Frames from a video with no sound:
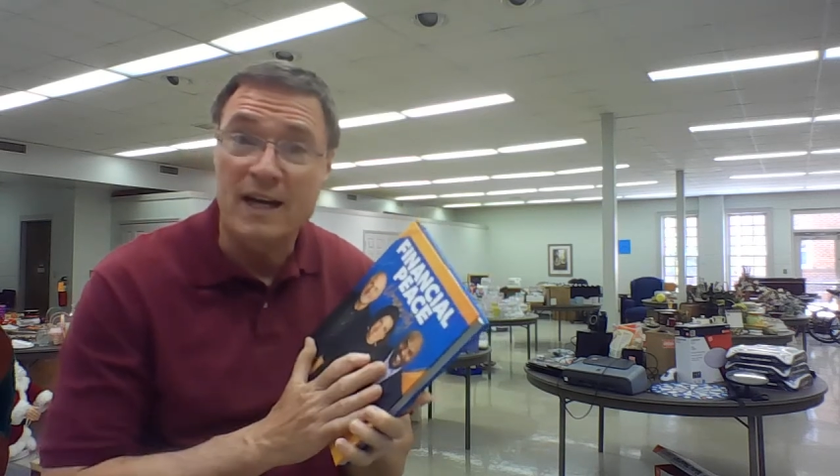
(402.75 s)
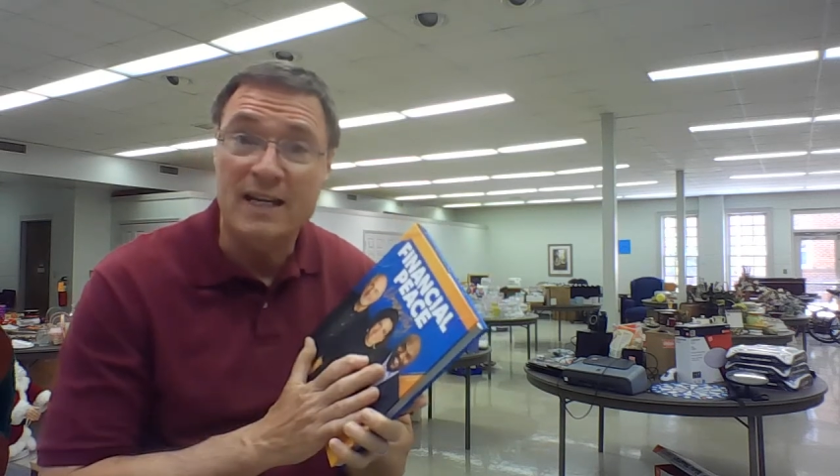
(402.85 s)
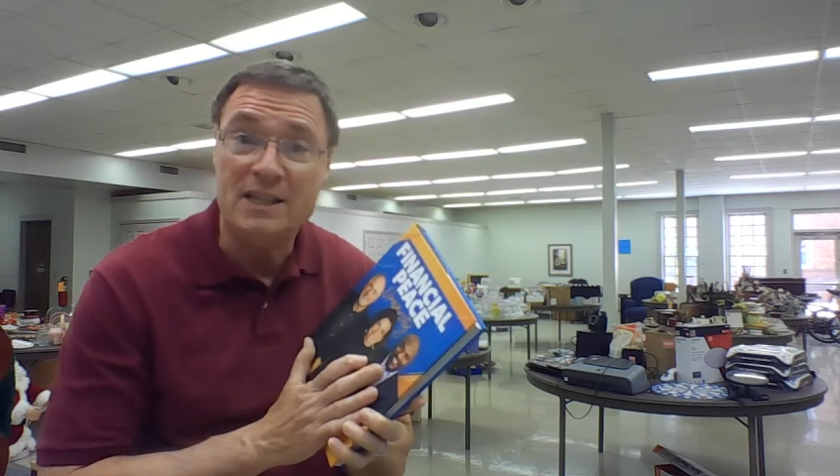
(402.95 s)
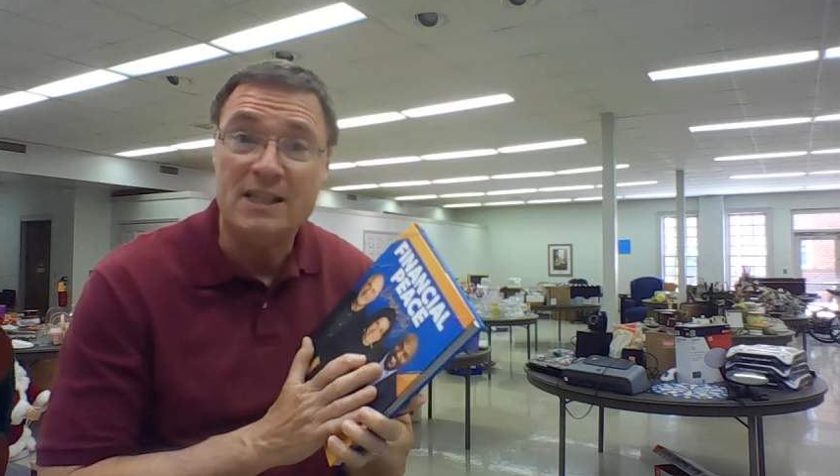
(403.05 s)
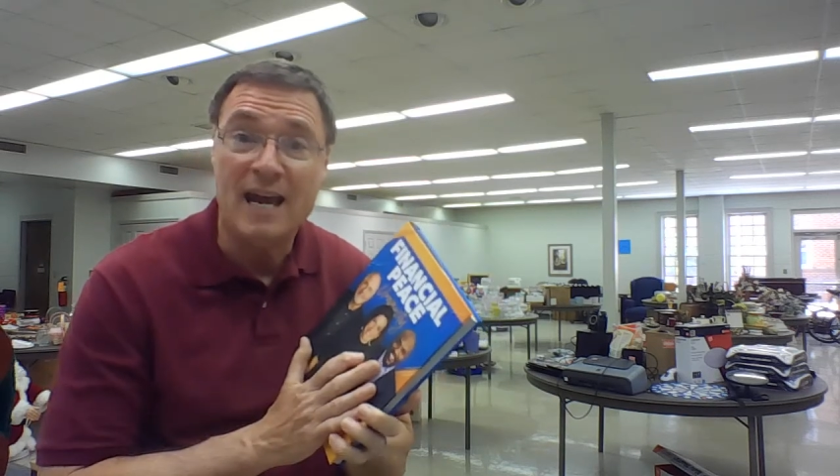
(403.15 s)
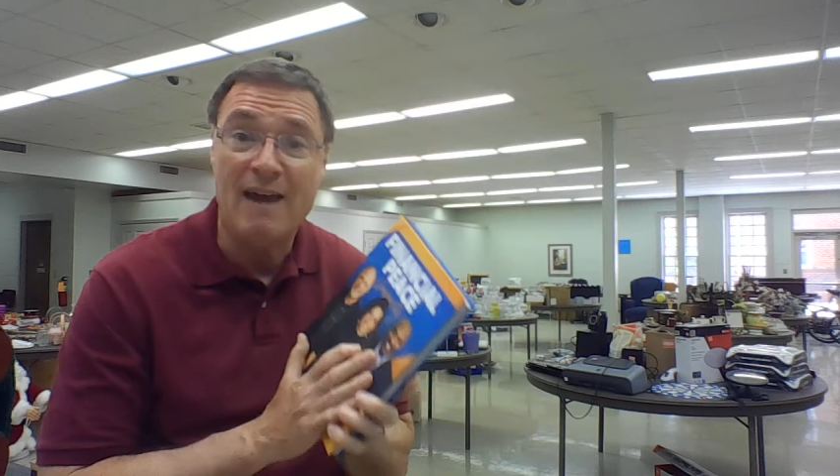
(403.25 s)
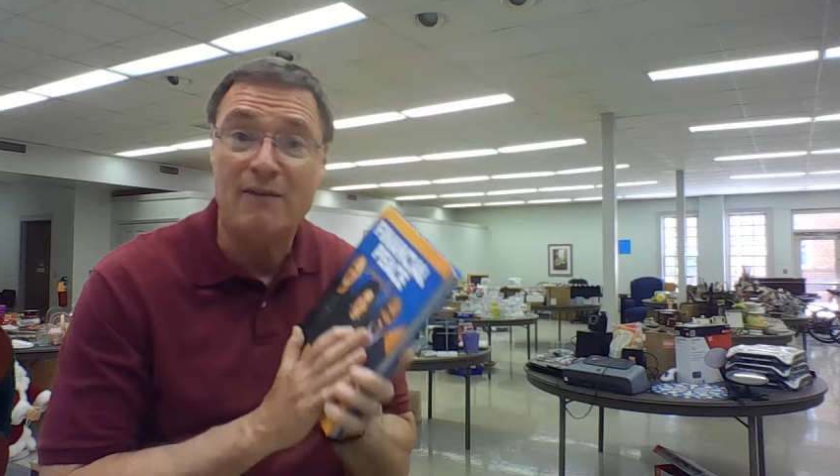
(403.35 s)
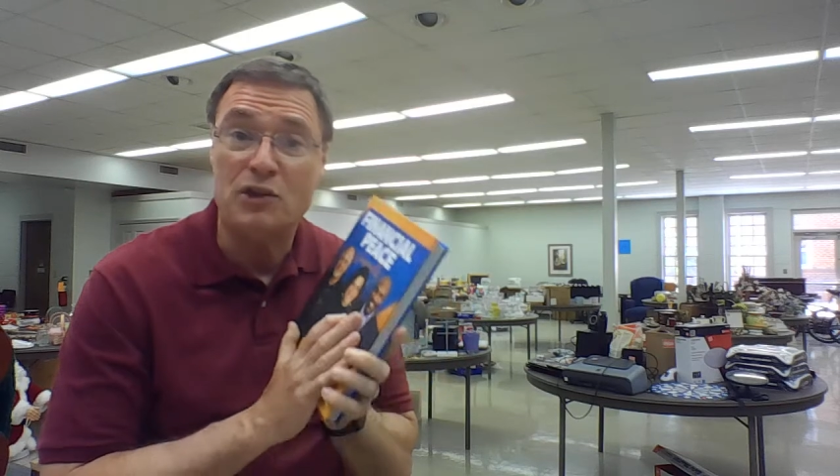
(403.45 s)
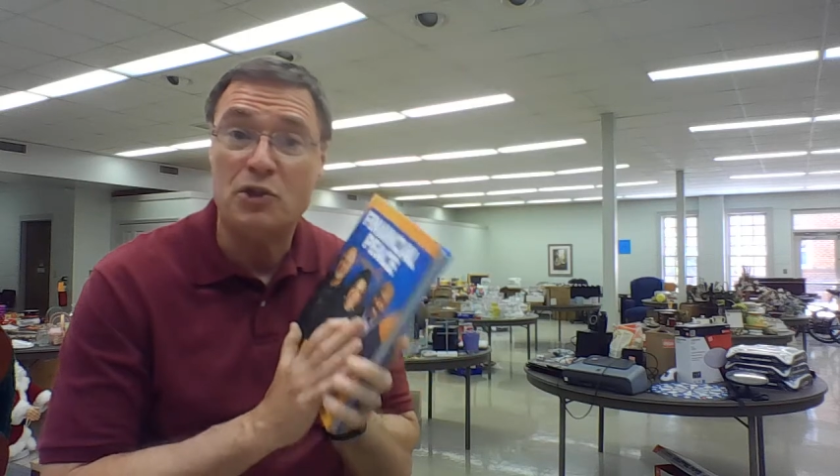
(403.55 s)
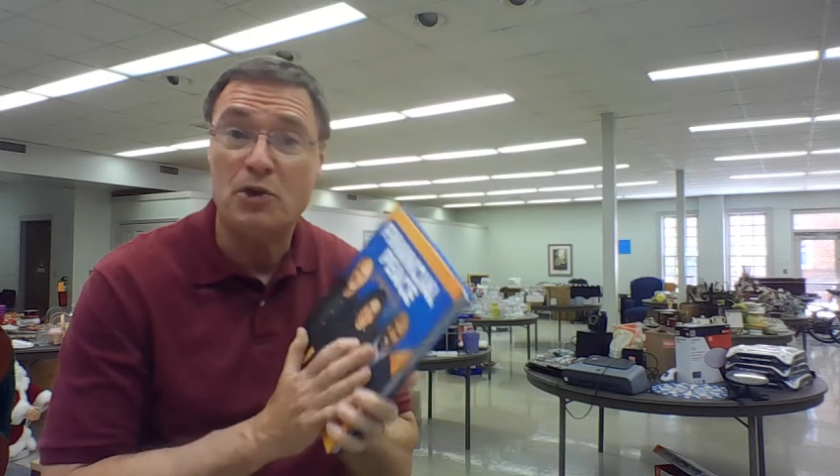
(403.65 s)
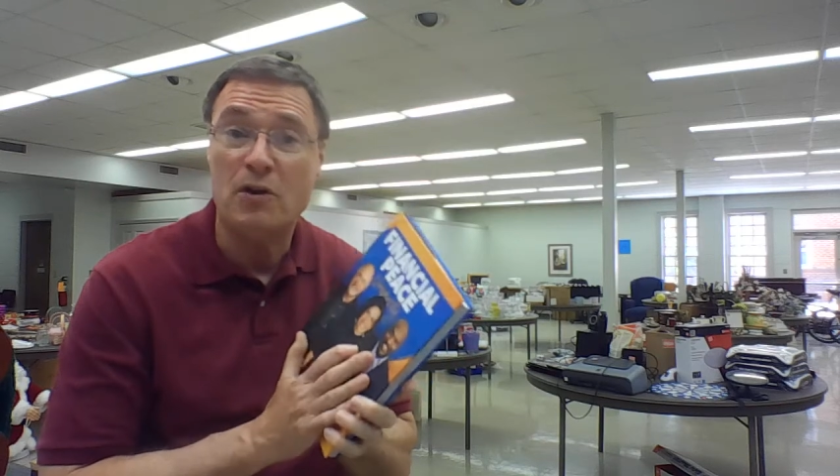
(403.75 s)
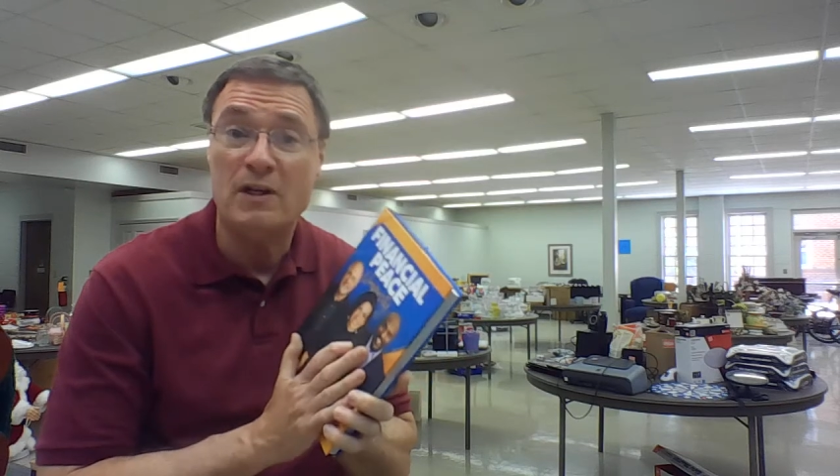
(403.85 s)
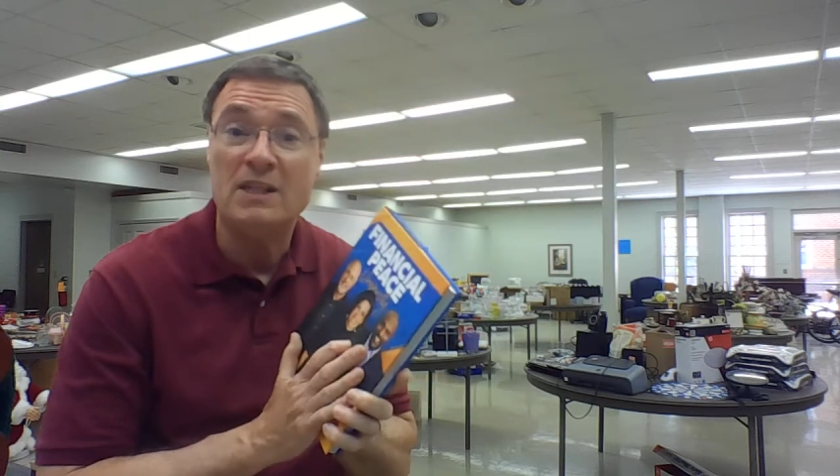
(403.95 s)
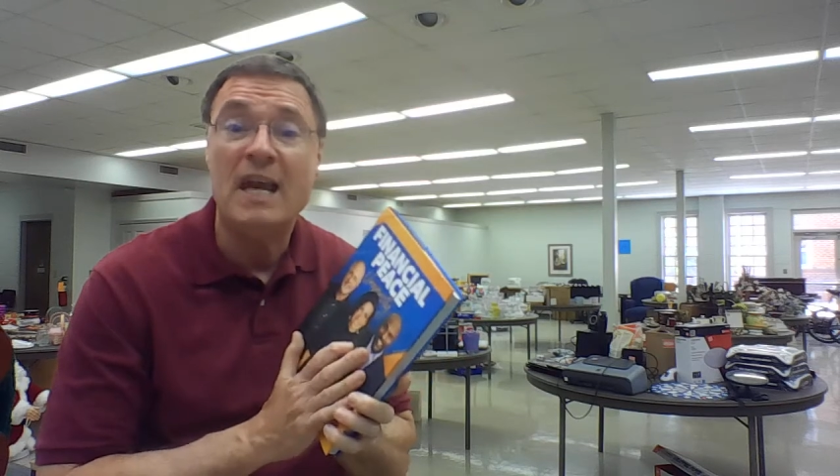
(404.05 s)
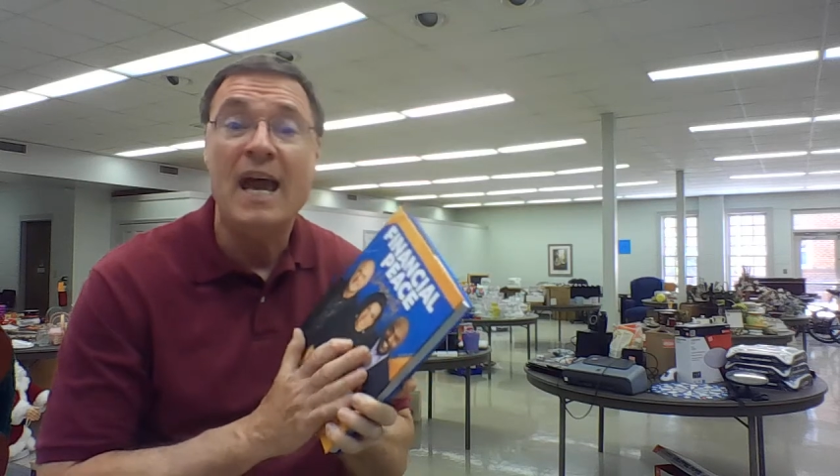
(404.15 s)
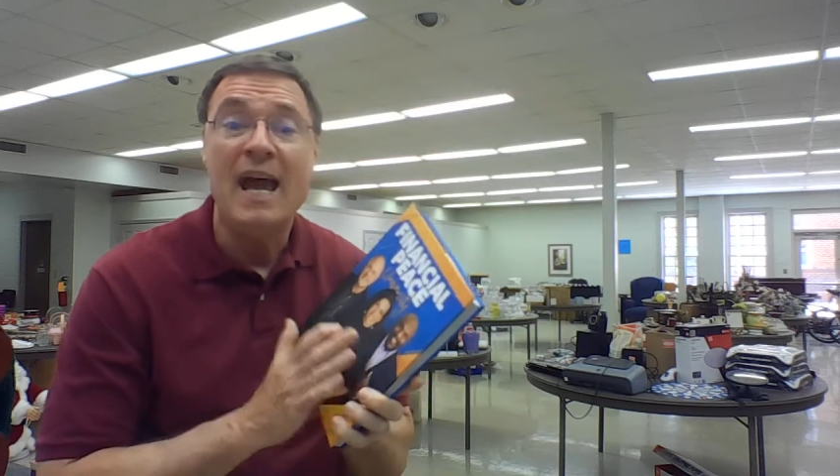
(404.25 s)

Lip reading: it is to have insurance,